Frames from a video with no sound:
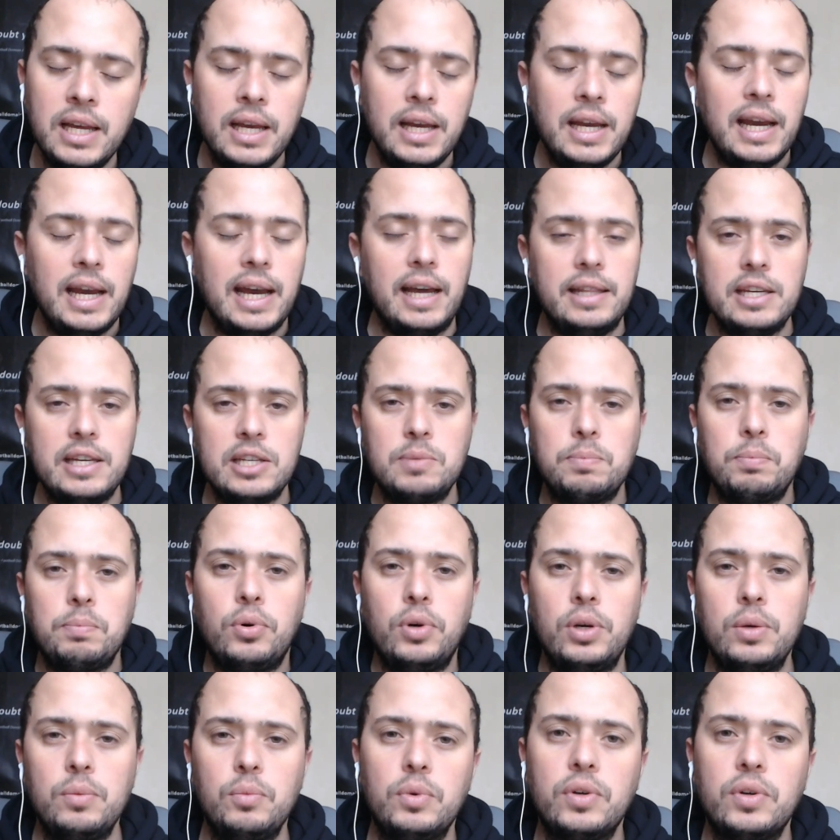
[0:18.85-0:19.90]
At this
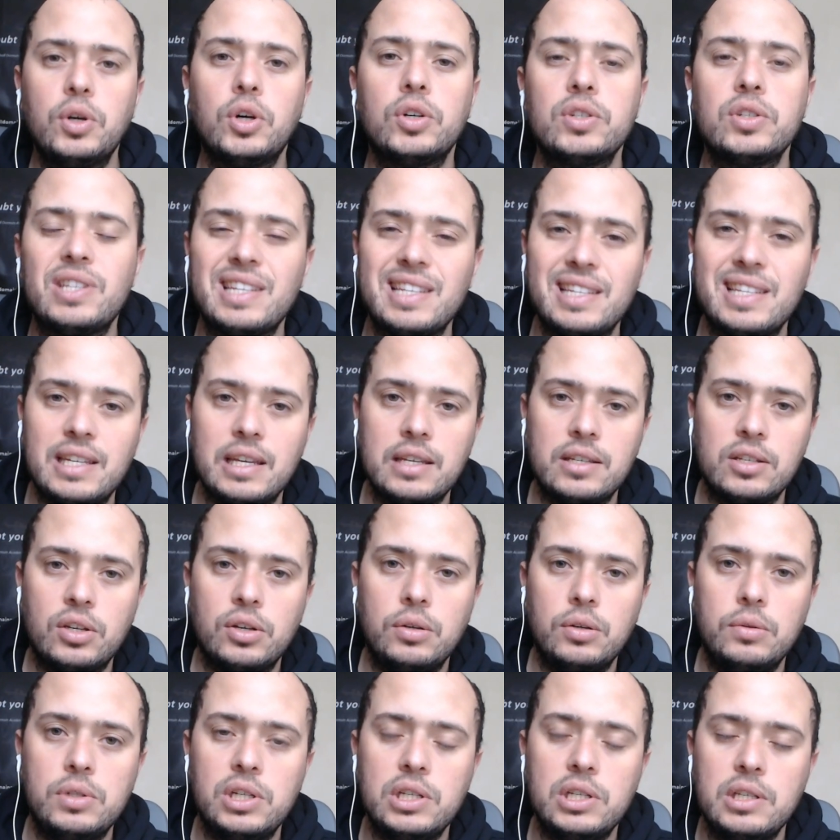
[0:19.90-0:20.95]
point, we've got success
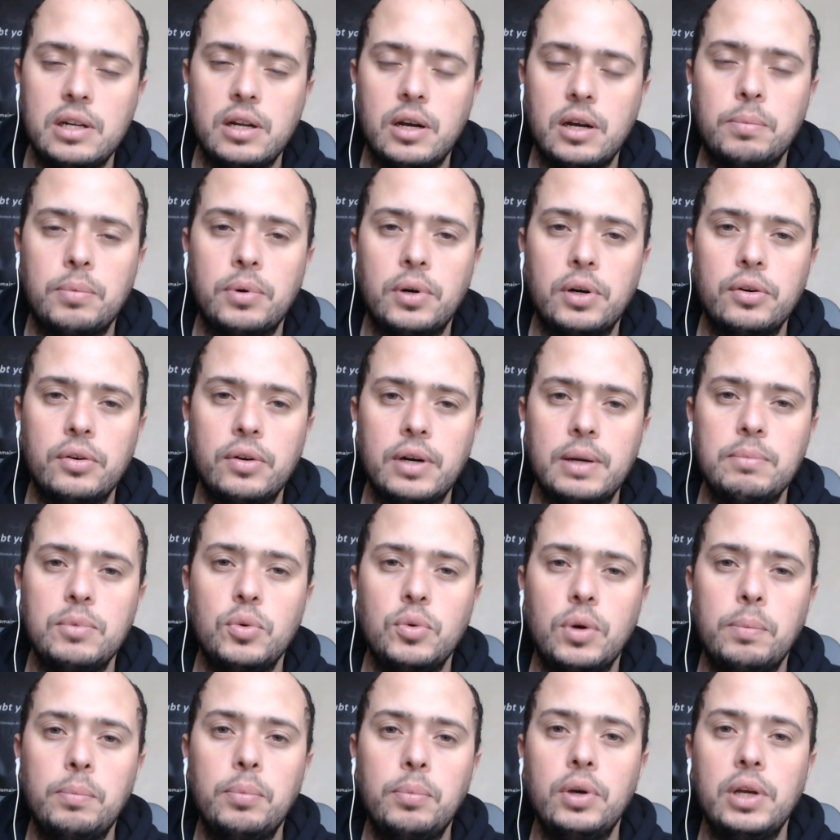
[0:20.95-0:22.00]
coaches in our program who are
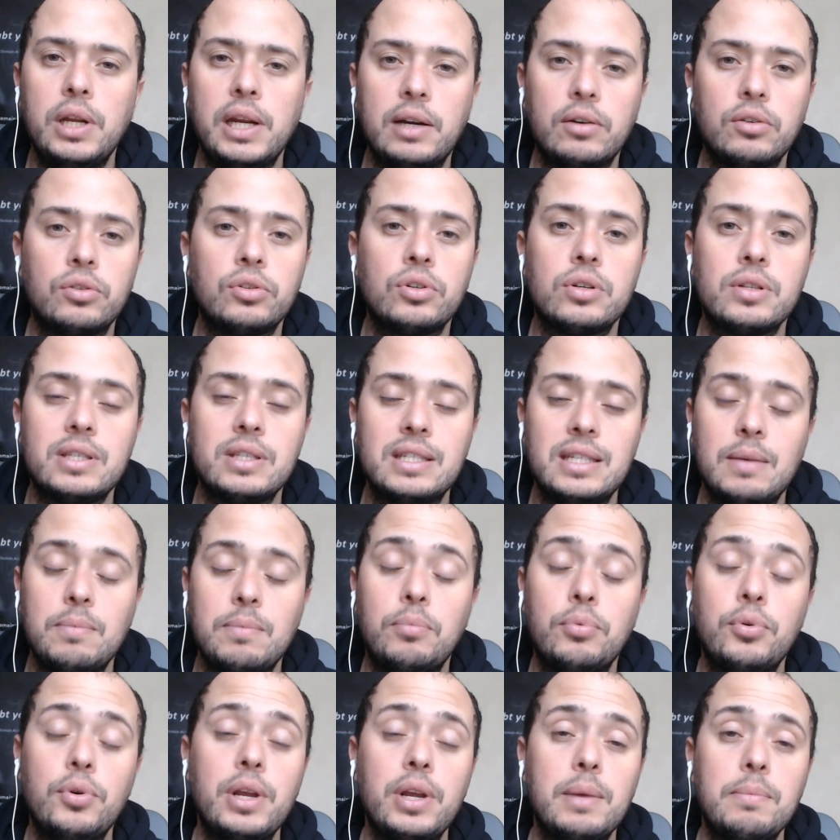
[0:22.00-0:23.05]
putting out content
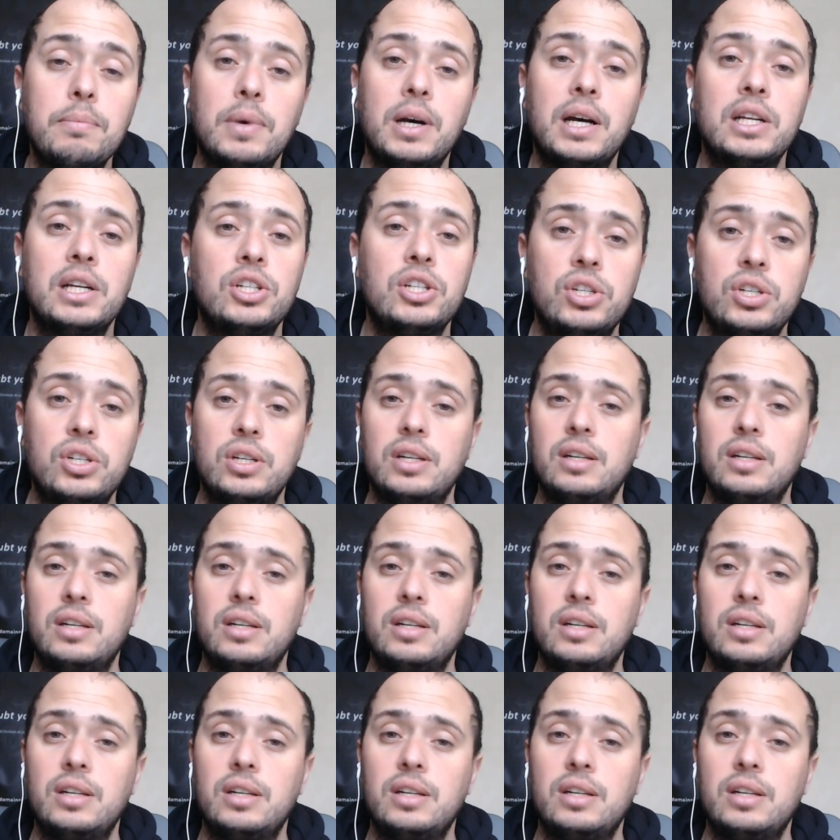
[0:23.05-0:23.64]
pretty much